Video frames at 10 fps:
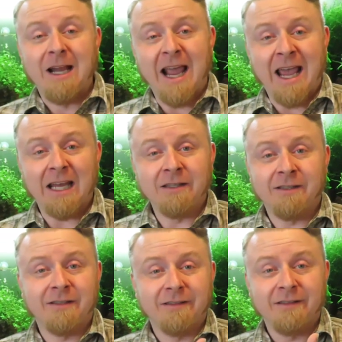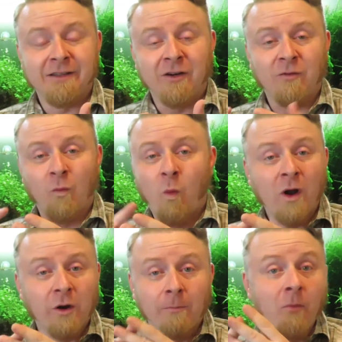and, you know,
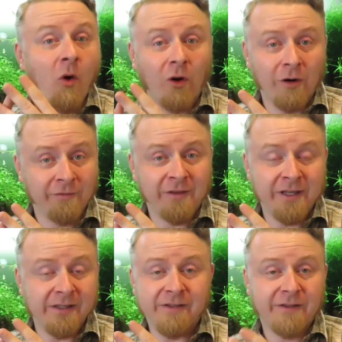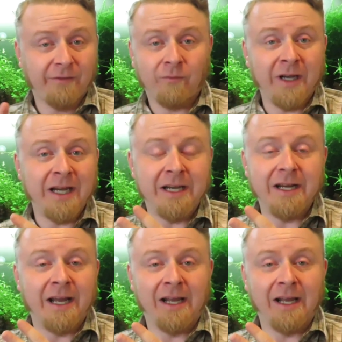one or more of these three